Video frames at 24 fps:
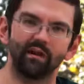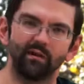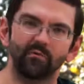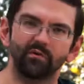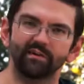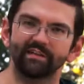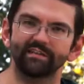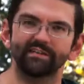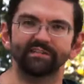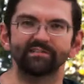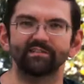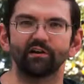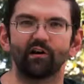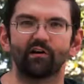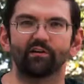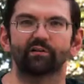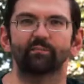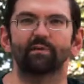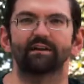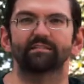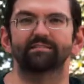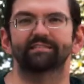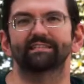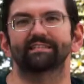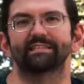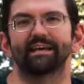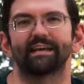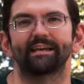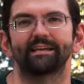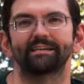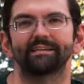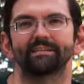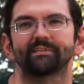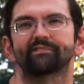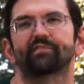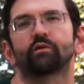I wanted to talk about
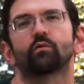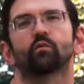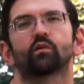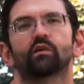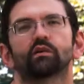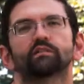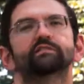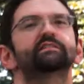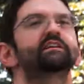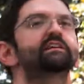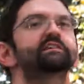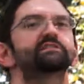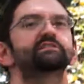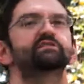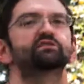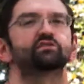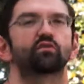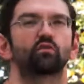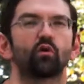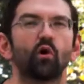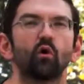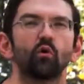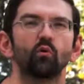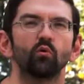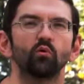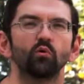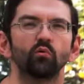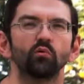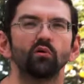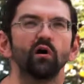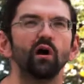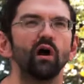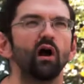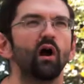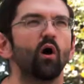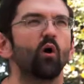today is the word control,
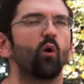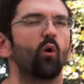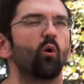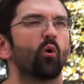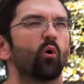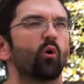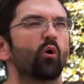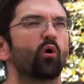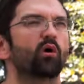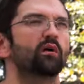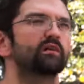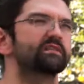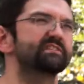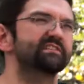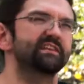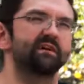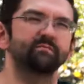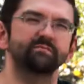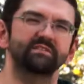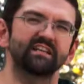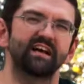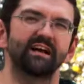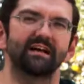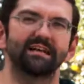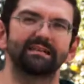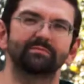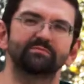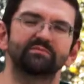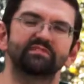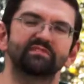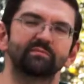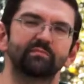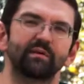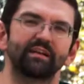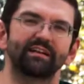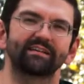or
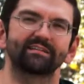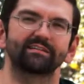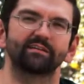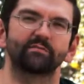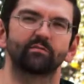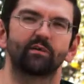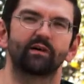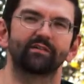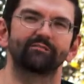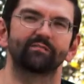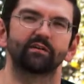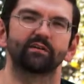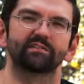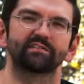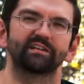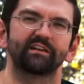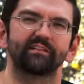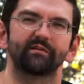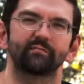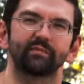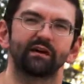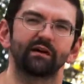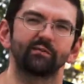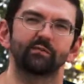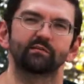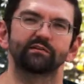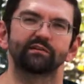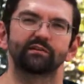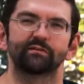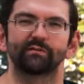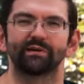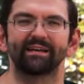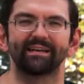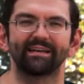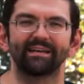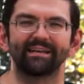sometimes, depending on what version of the Bible
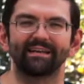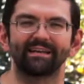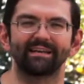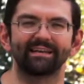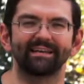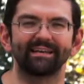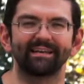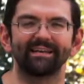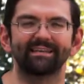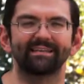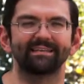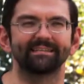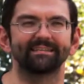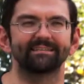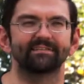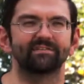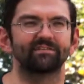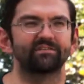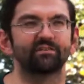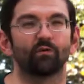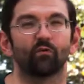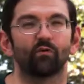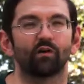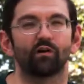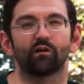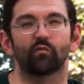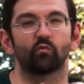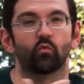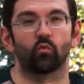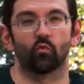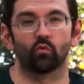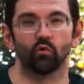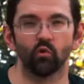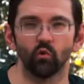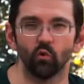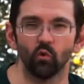you're reading, it's the word
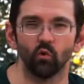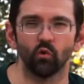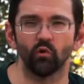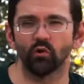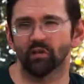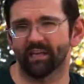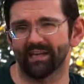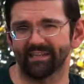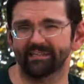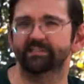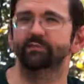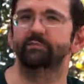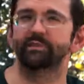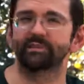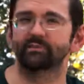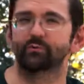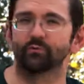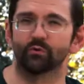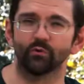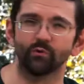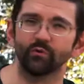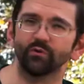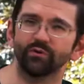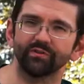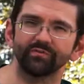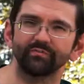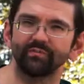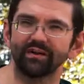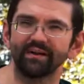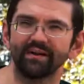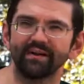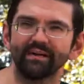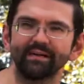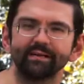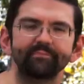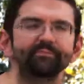rule, like to be ruled
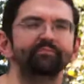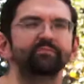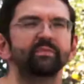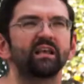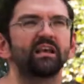by.